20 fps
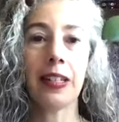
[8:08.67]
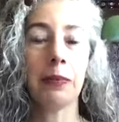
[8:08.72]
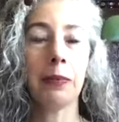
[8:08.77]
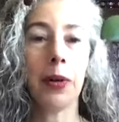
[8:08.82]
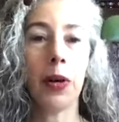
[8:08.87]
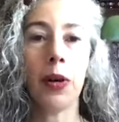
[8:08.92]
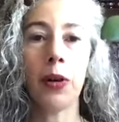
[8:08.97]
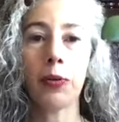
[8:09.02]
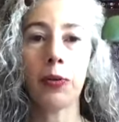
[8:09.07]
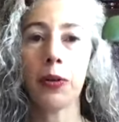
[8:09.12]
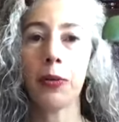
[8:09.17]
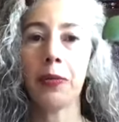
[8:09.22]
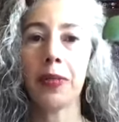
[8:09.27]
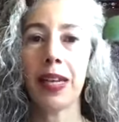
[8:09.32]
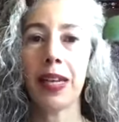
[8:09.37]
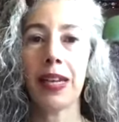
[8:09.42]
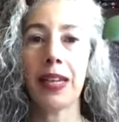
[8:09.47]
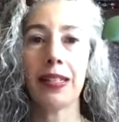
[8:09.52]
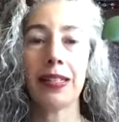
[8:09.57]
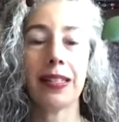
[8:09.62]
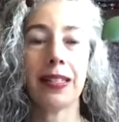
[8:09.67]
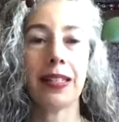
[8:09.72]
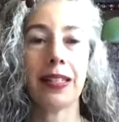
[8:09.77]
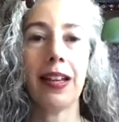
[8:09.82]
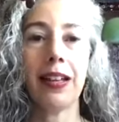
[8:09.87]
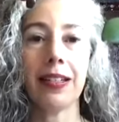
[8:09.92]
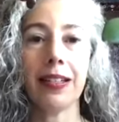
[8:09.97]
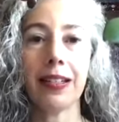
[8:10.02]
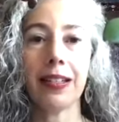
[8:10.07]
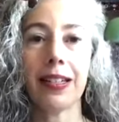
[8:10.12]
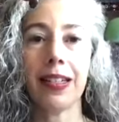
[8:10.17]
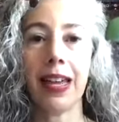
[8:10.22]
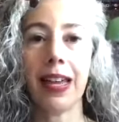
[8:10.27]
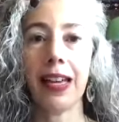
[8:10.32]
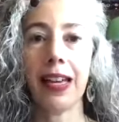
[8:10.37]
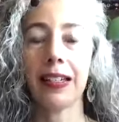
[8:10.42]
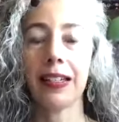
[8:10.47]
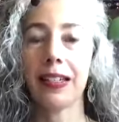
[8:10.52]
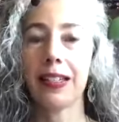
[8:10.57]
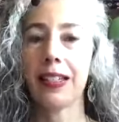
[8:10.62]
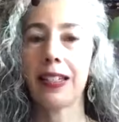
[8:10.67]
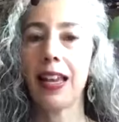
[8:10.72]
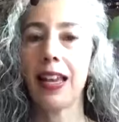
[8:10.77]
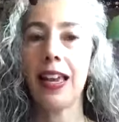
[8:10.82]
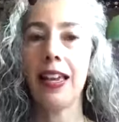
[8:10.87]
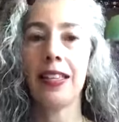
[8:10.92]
ballroom dance, salsa dance.